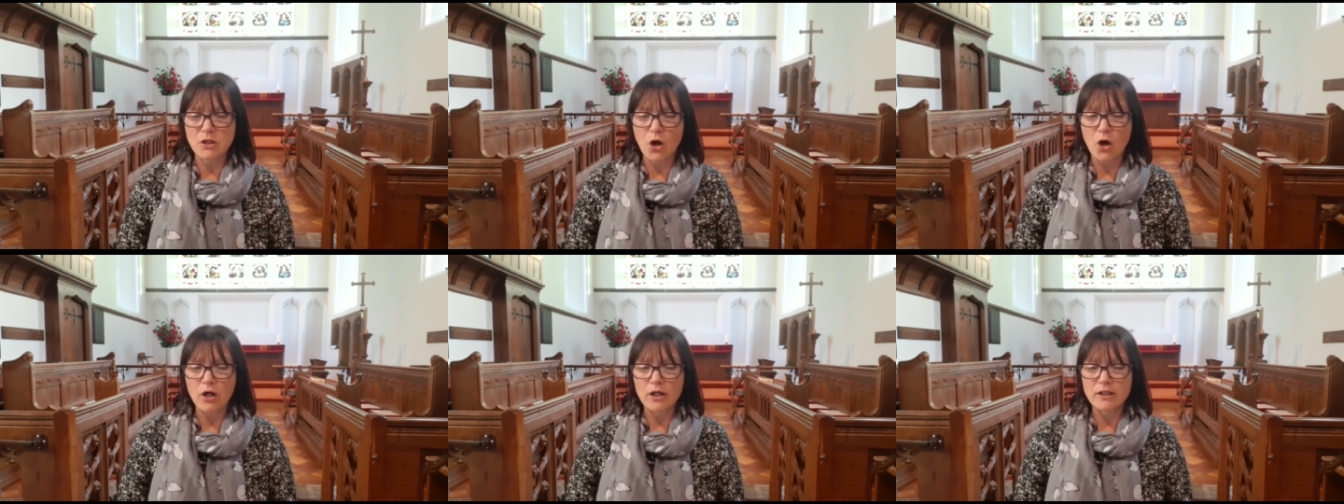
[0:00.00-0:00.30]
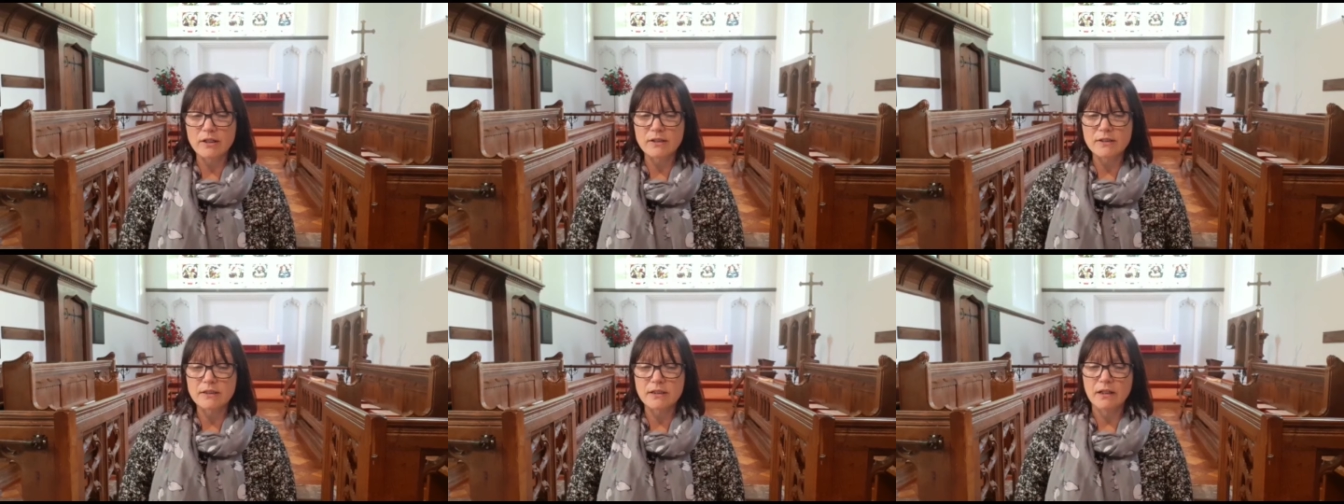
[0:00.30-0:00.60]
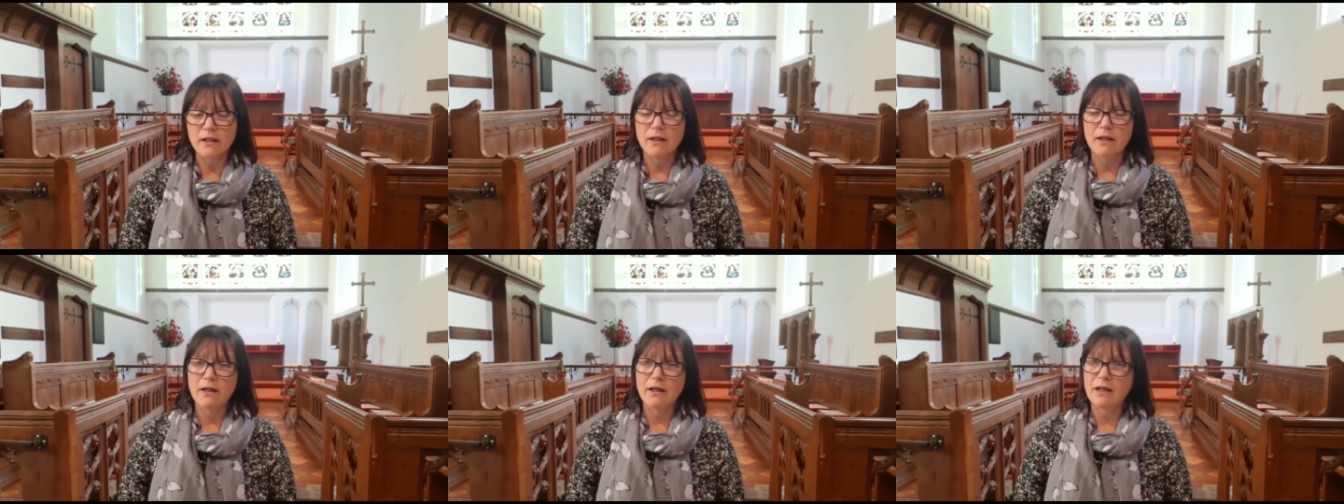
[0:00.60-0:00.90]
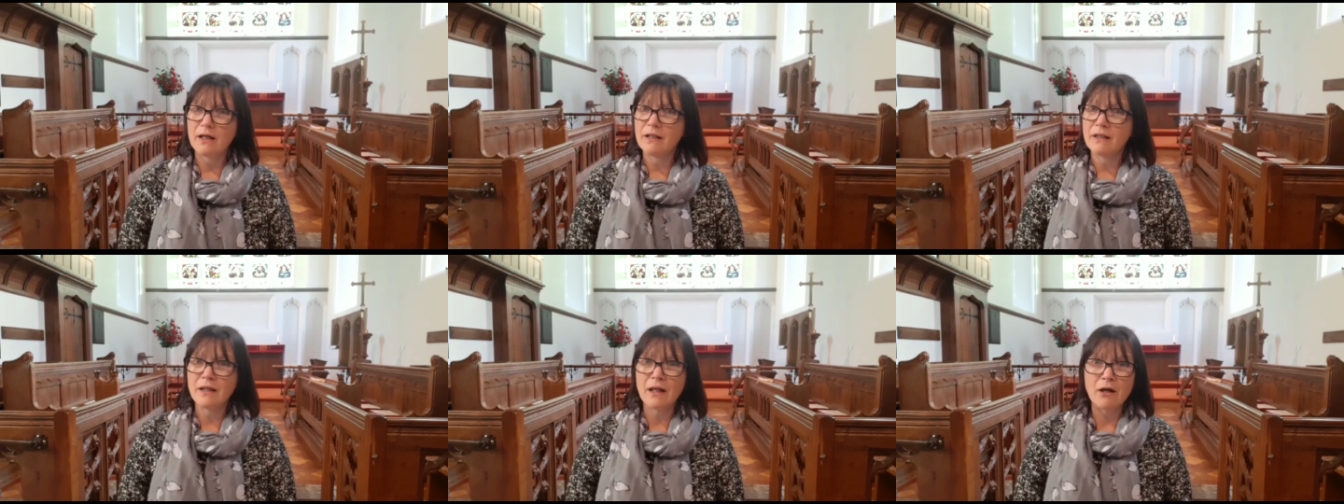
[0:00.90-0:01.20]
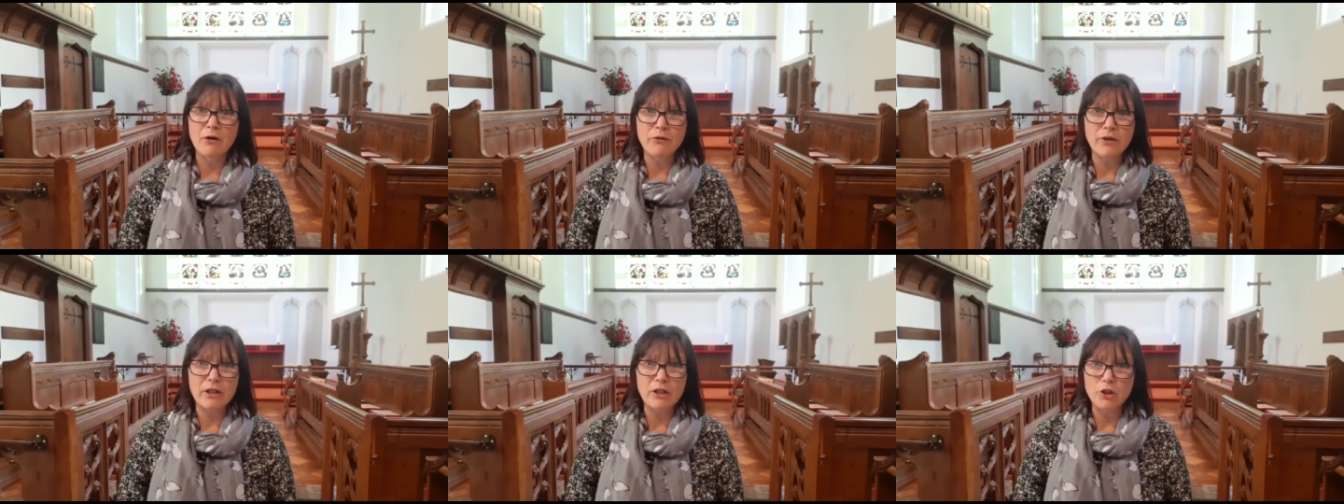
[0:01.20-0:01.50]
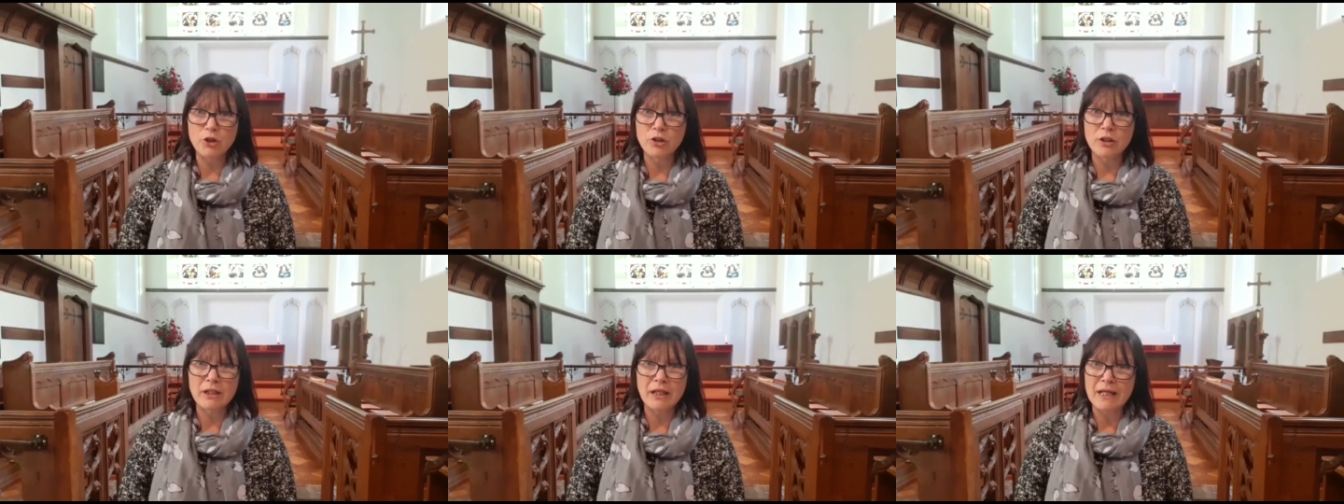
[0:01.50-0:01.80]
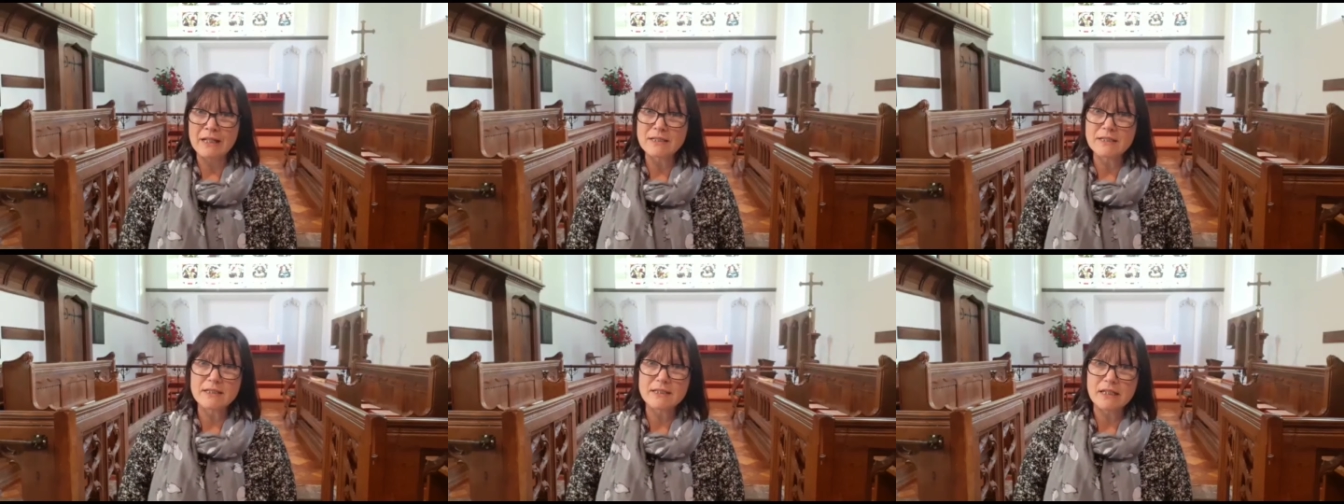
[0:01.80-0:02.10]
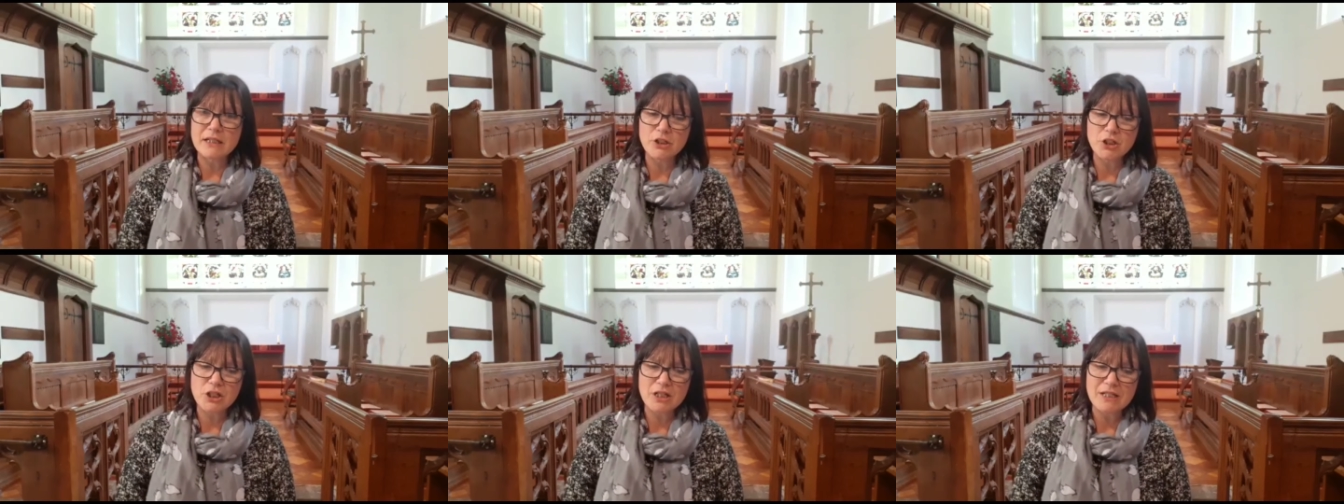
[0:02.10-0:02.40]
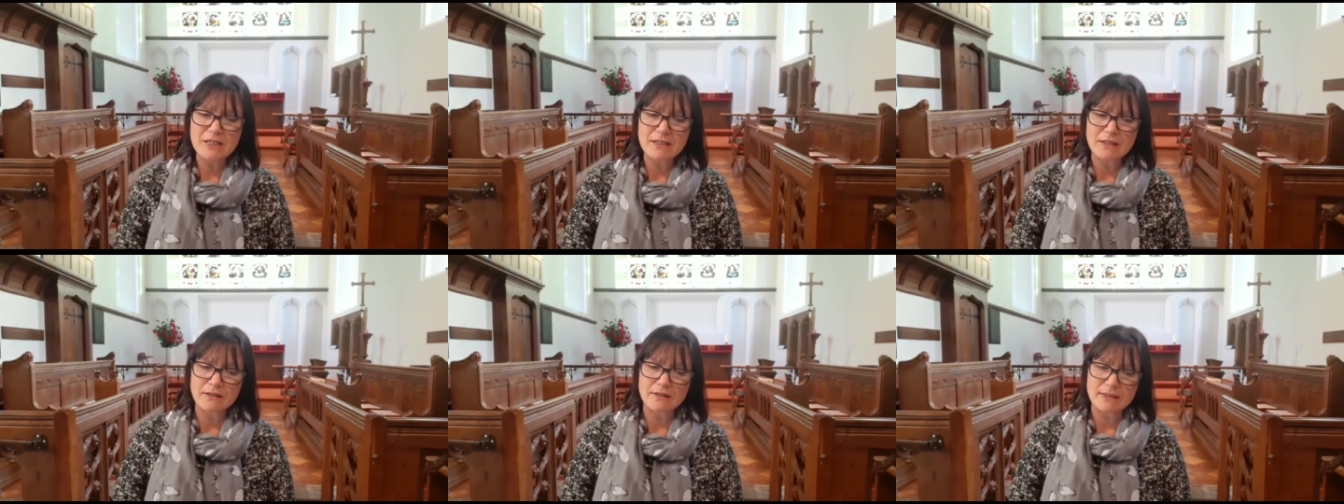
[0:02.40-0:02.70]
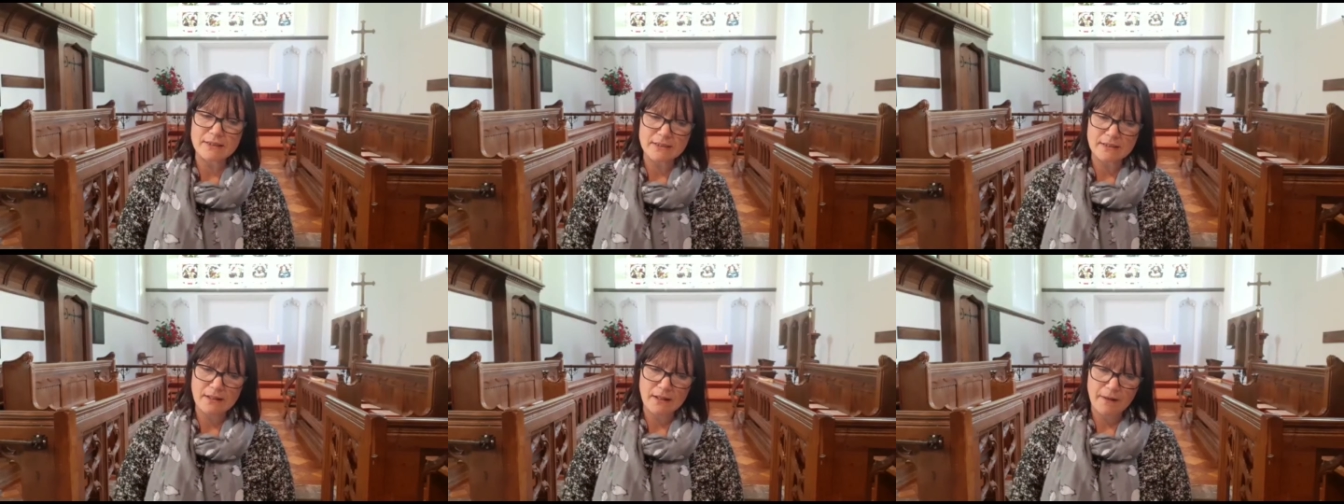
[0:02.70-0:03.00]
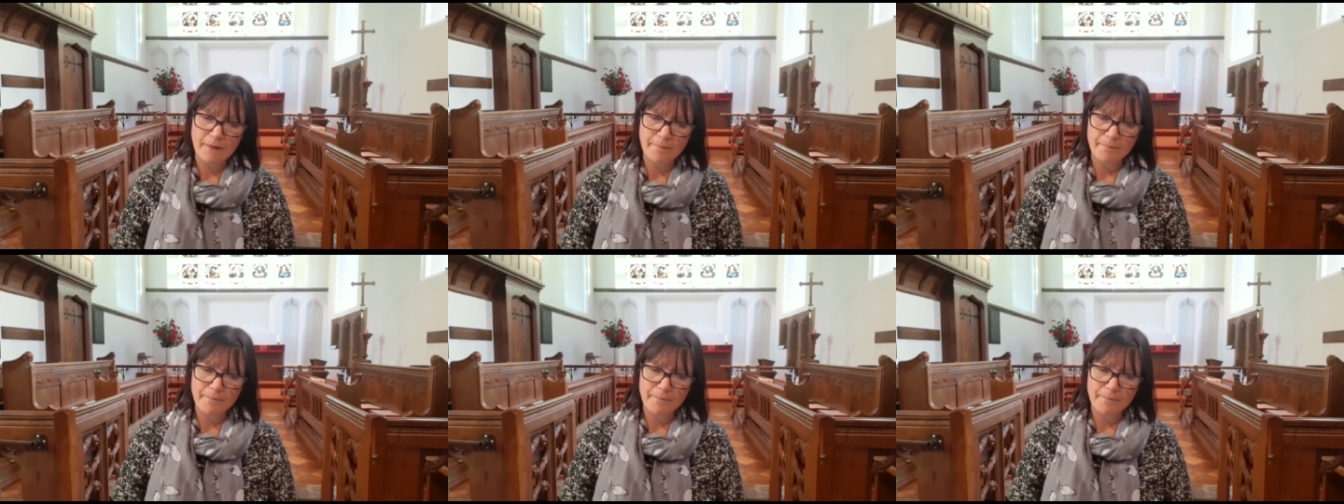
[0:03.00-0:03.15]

tired and now they couldn't get to see Jesus.